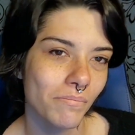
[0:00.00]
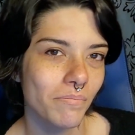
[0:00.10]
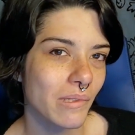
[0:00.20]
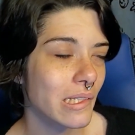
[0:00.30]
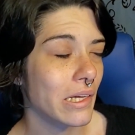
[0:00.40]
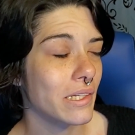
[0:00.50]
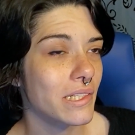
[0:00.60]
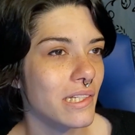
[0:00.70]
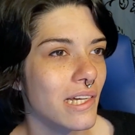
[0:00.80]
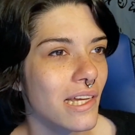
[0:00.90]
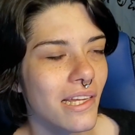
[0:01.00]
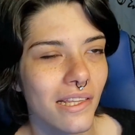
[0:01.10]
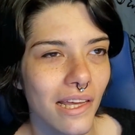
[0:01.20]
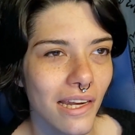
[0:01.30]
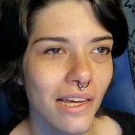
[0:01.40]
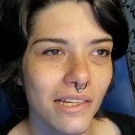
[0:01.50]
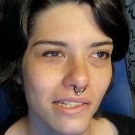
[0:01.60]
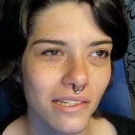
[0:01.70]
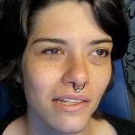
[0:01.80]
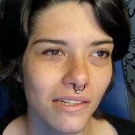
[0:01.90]
But yes, that
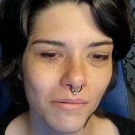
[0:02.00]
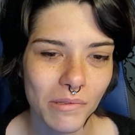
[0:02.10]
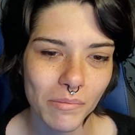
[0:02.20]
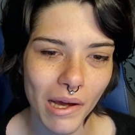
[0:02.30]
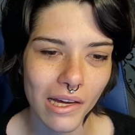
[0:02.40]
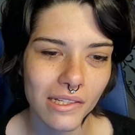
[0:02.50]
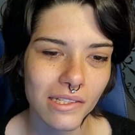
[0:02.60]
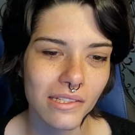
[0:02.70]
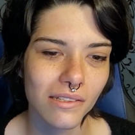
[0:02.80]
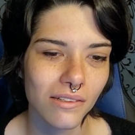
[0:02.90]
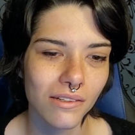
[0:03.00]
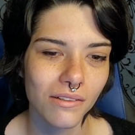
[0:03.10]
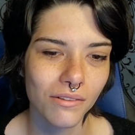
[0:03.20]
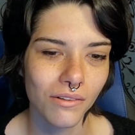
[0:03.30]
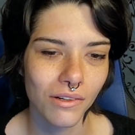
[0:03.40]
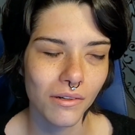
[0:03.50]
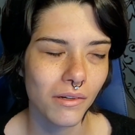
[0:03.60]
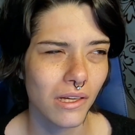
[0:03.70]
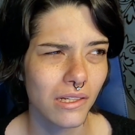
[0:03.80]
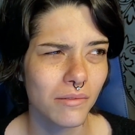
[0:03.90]
has come to pass, or
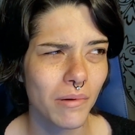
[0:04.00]
has